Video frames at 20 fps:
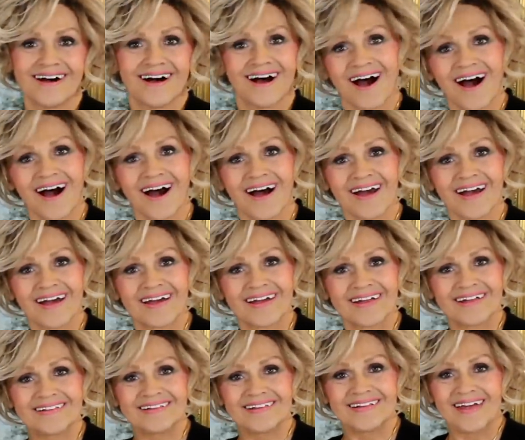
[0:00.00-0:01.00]
Hi,
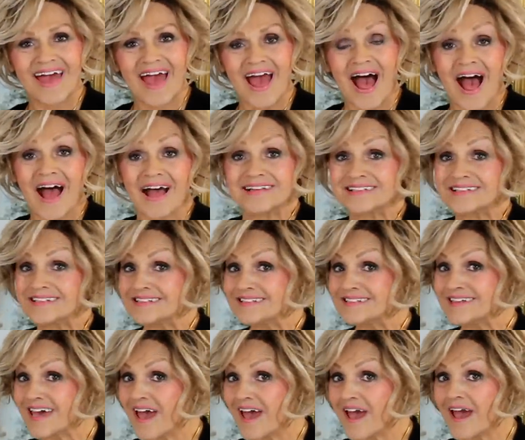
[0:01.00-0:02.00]

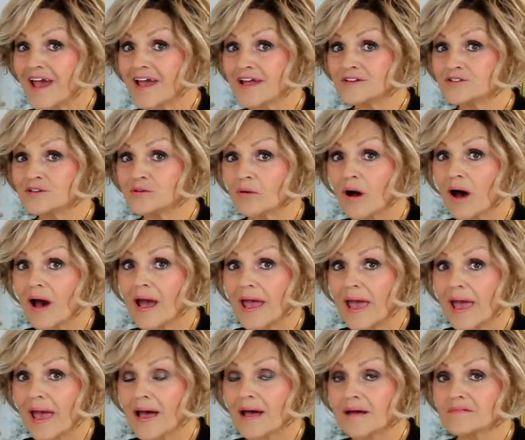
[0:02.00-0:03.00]
today do I
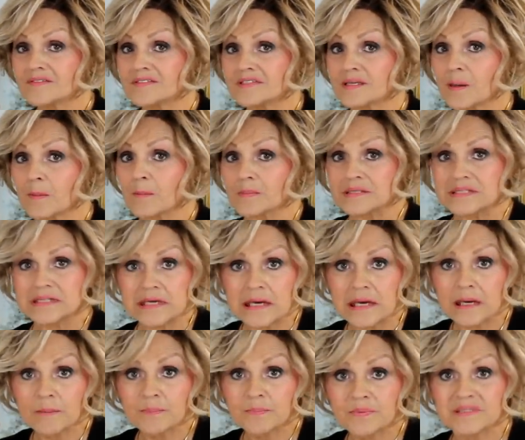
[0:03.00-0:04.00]
have some
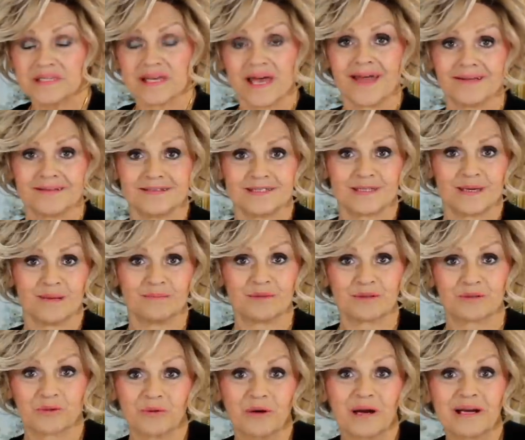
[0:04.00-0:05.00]
tips and some
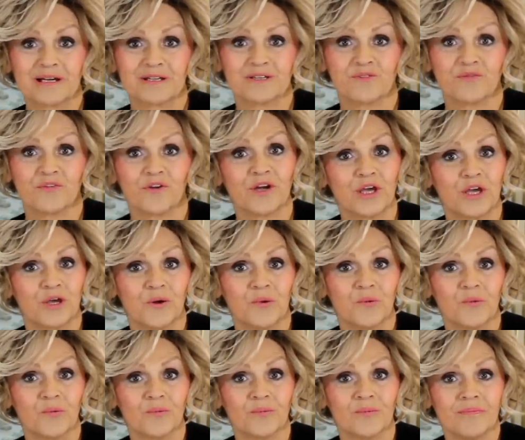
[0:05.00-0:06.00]
tricks for you.